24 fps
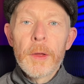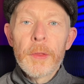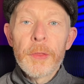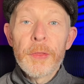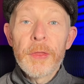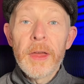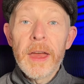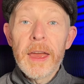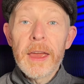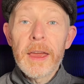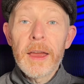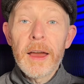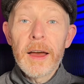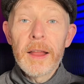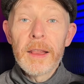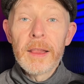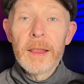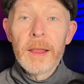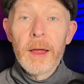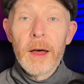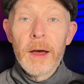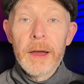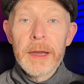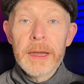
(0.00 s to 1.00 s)
They are
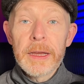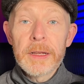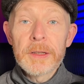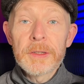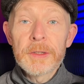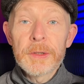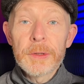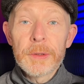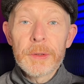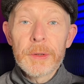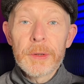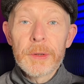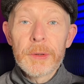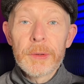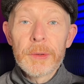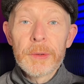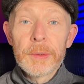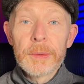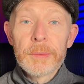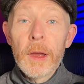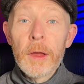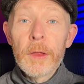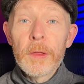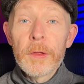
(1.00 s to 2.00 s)
lying to you.
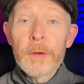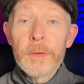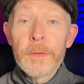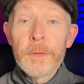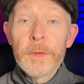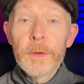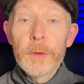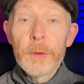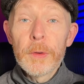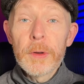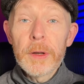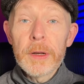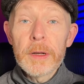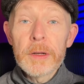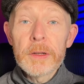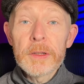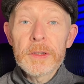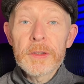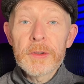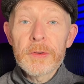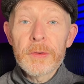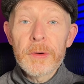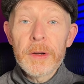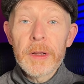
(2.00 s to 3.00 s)
The food
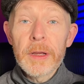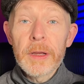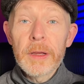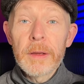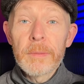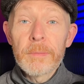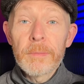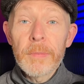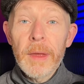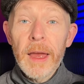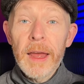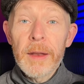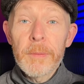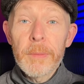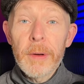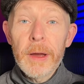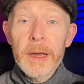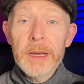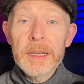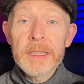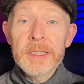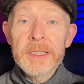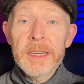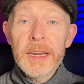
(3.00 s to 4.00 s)
industry, and by
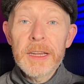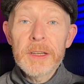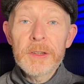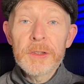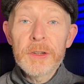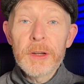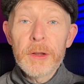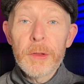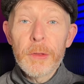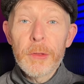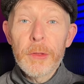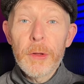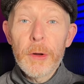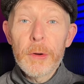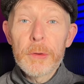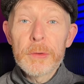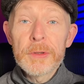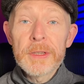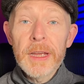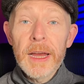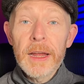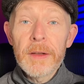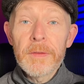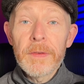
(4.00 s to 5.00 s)
extension
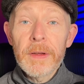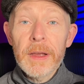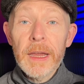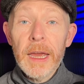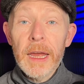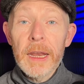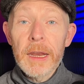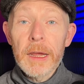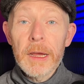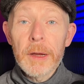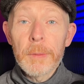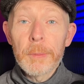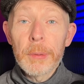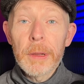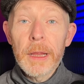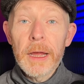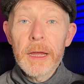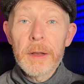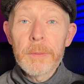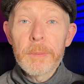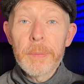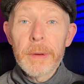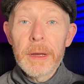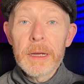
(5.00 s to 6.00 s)
those advocating a
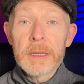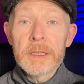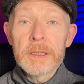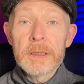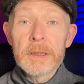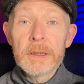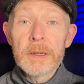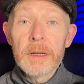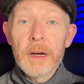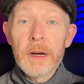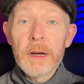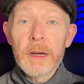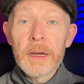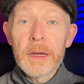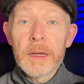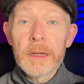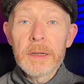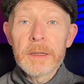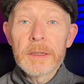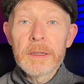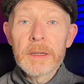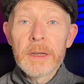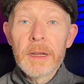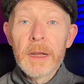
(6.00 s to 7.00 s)
plant-based
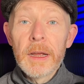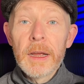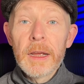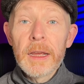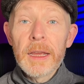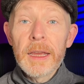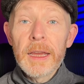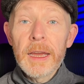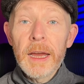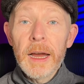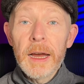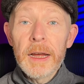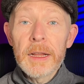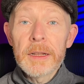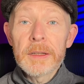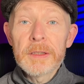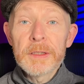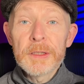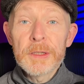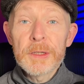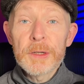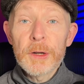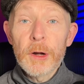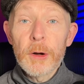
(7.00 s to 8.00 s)
diet, can't
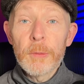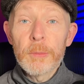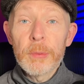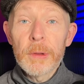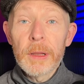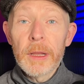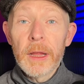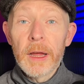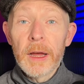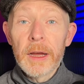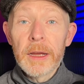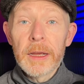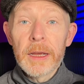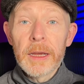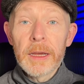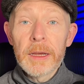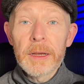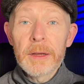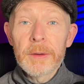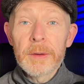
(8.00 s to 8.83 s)
stop lying.